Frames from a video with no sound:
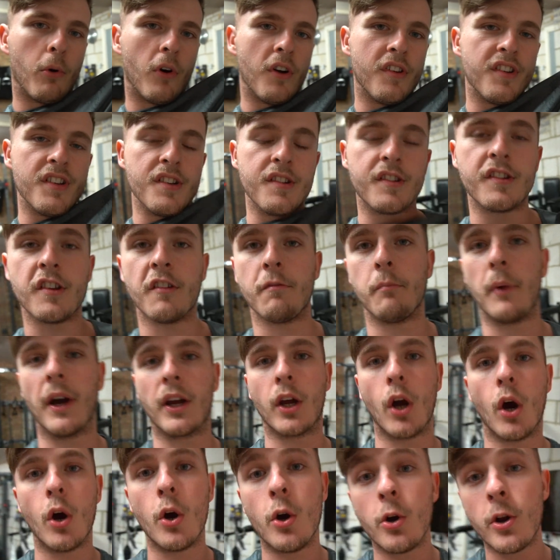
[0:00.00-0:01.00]
Protein Stuff. My
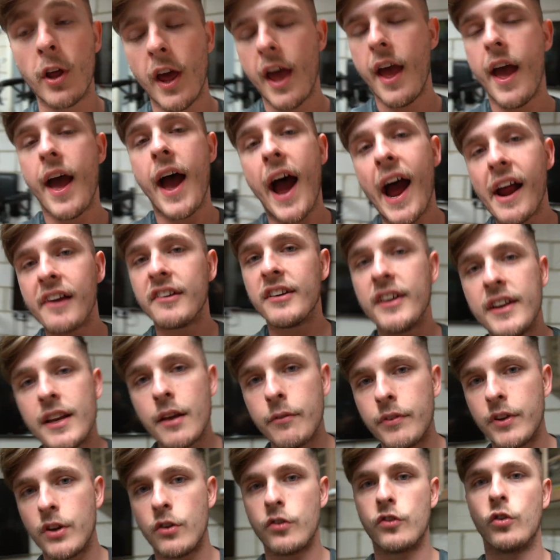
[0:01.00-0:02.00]
code actually
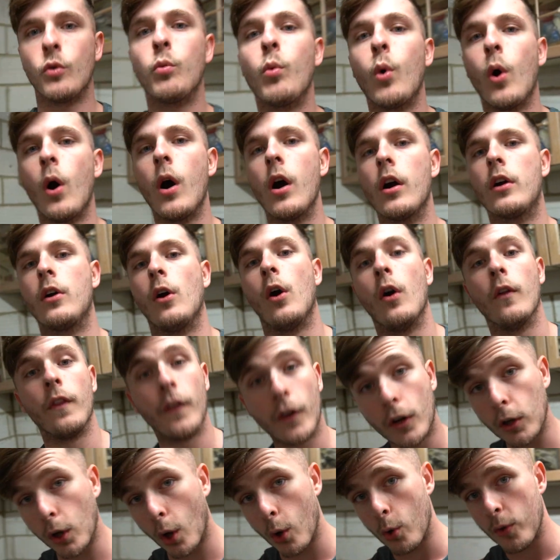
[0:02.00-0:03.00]
never used to work
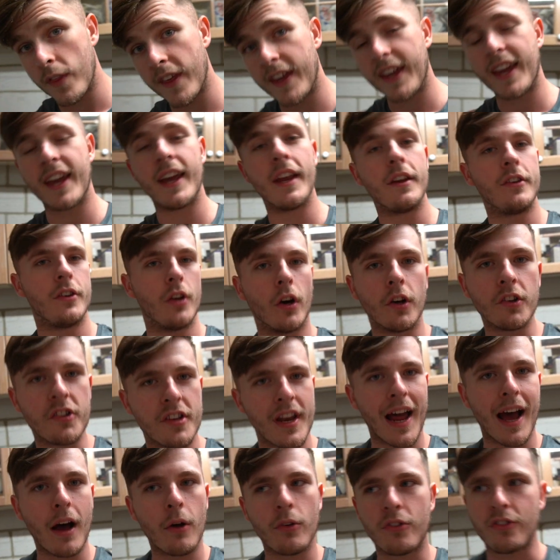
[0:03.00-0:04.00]
on the clothing. It
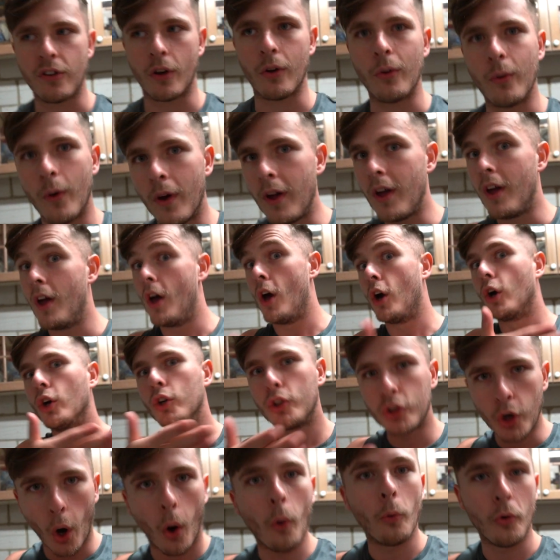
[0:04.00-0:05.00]
does now, so
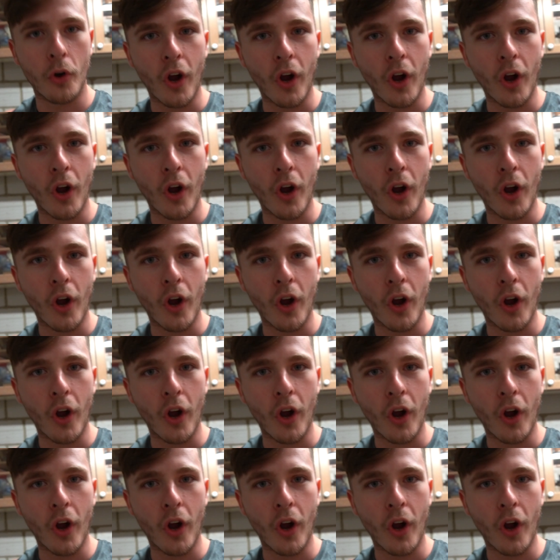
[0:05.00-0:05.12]
go